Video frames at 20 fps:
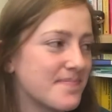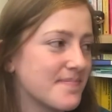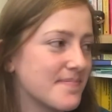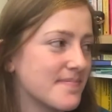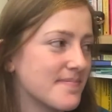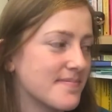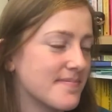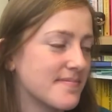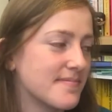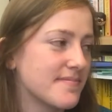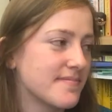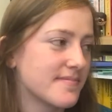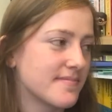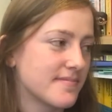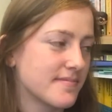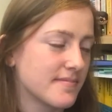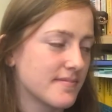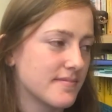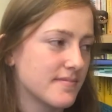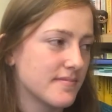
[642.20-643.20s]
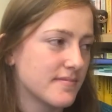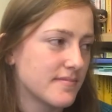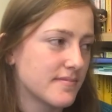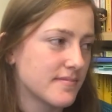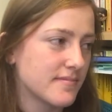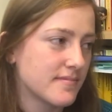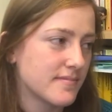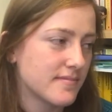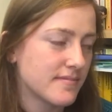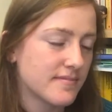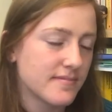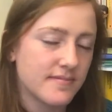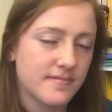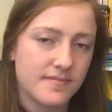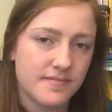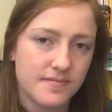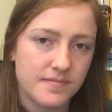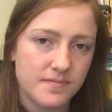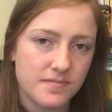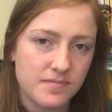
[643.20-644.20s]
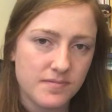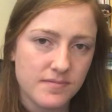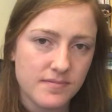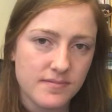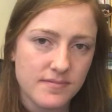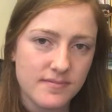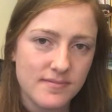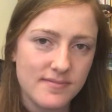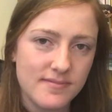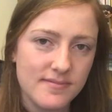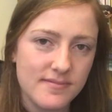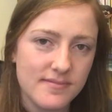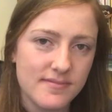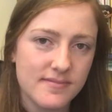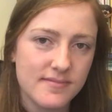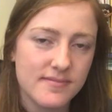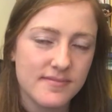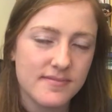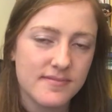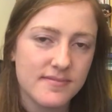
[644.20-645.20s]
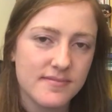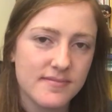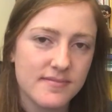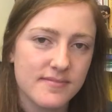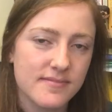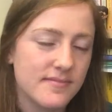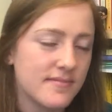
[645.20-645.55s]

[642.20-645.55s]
The person shown says nothing.